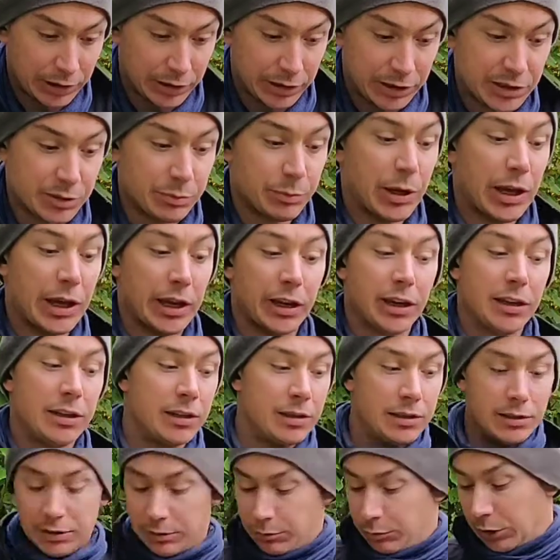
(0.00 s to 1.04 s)
in this bag,
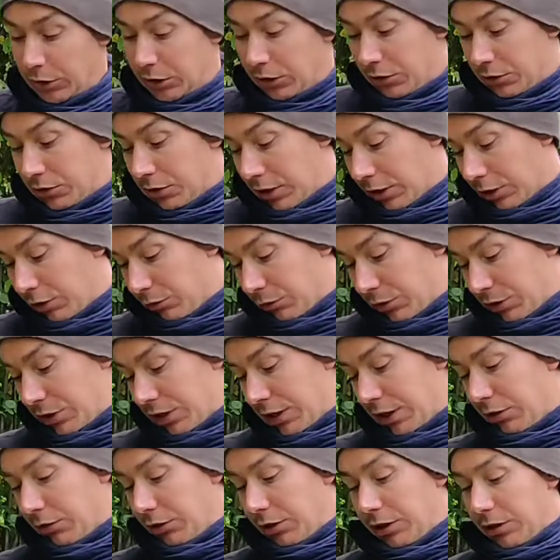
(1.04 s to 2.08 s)
because I always
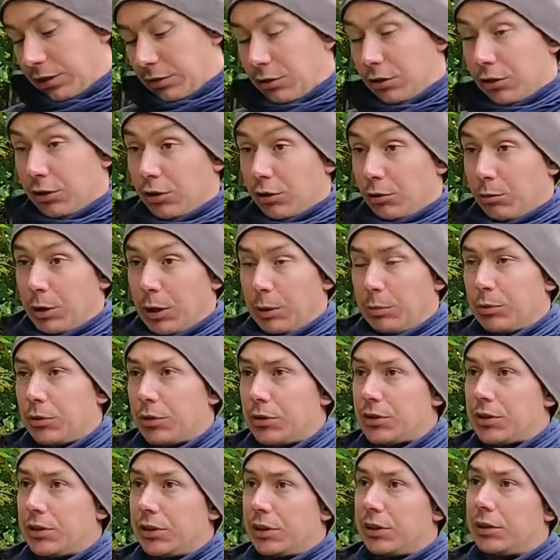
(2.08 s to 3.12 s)
carry it on my
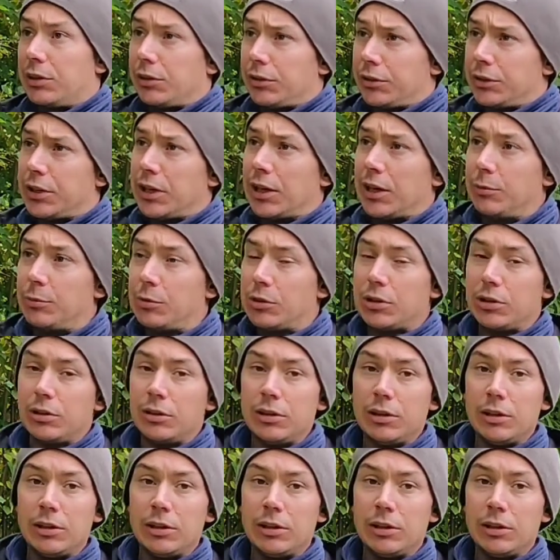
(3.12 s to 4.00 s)
person at all times,